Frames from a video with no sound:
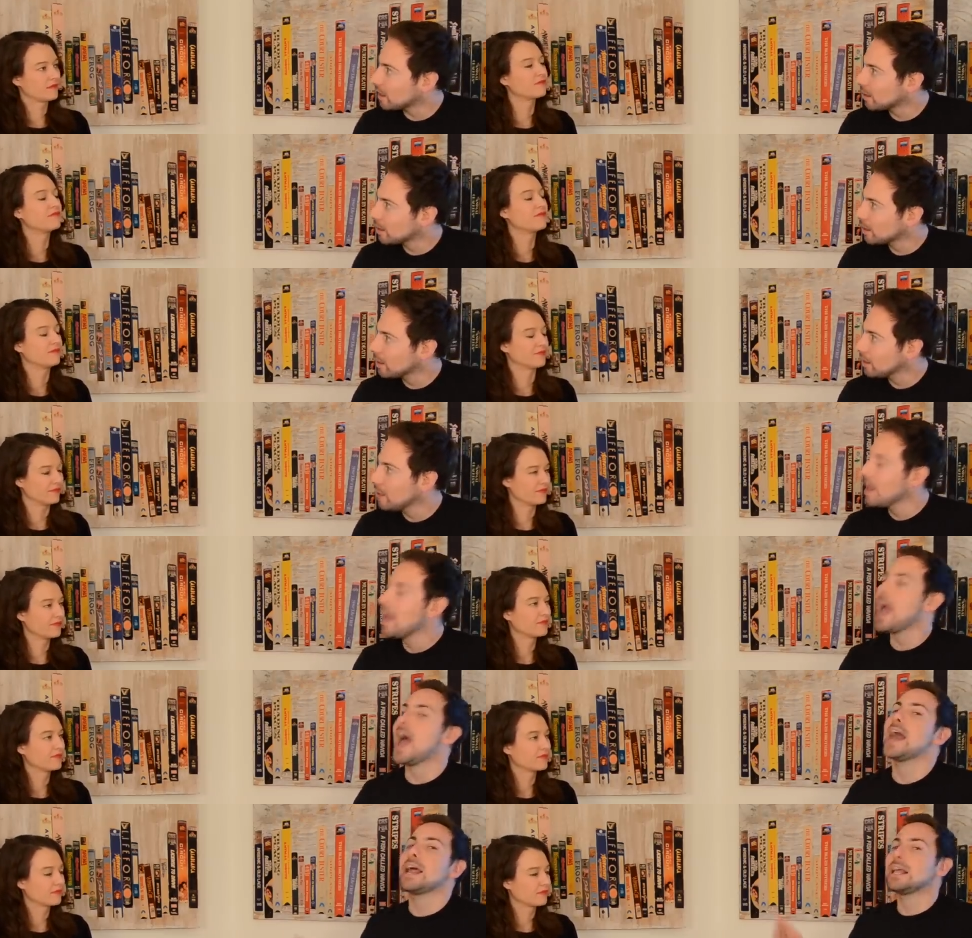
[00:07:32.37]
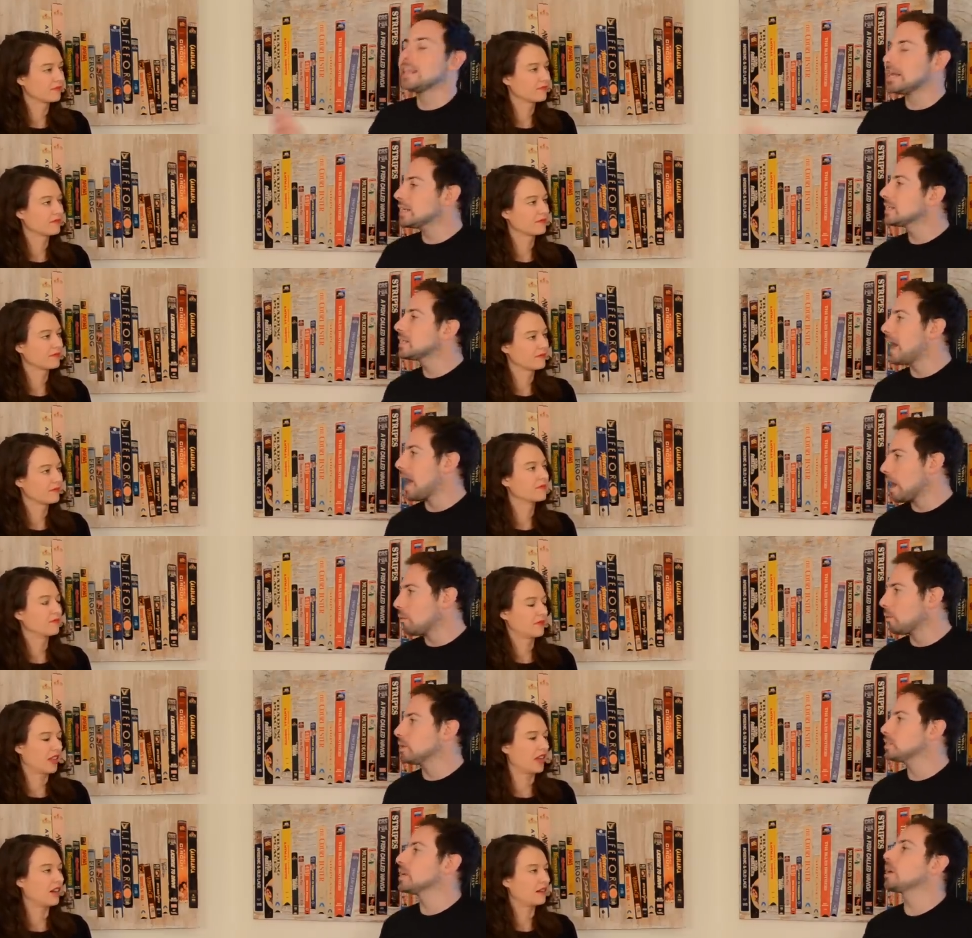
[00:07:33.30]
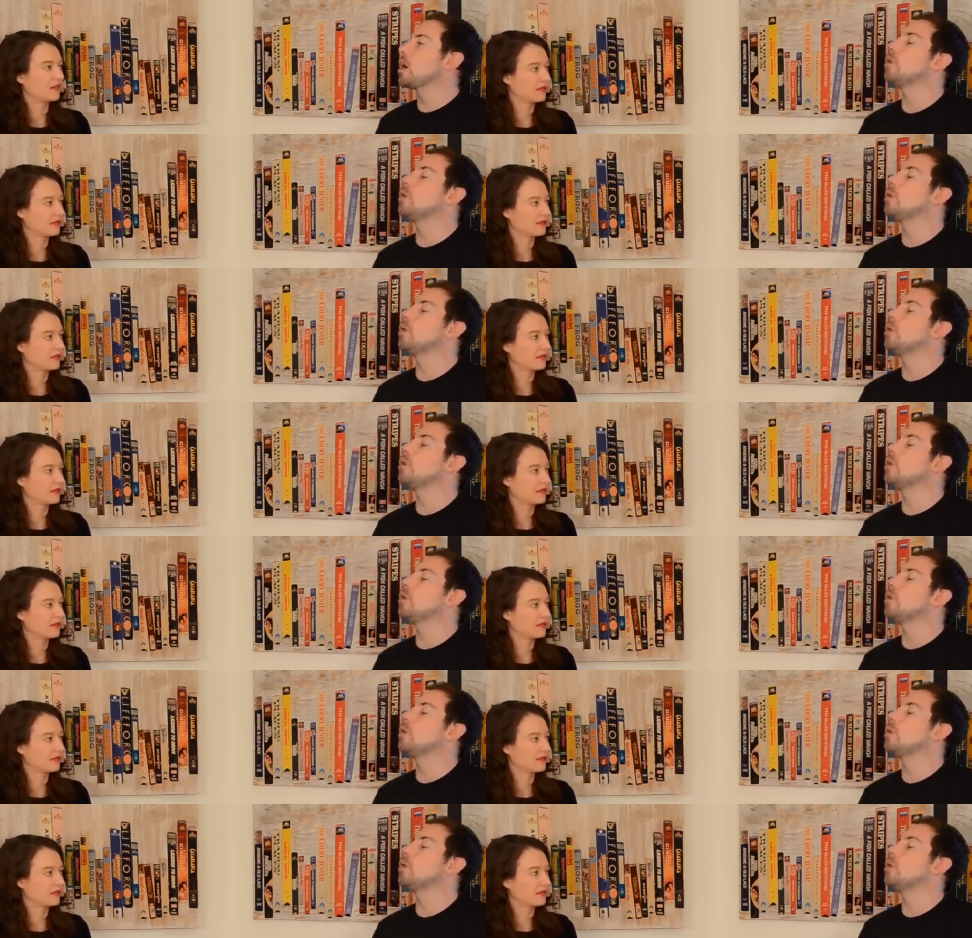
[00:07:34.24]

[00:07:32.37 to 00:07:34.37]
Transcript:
Speaker 1: Mm. And I like that, where it's like,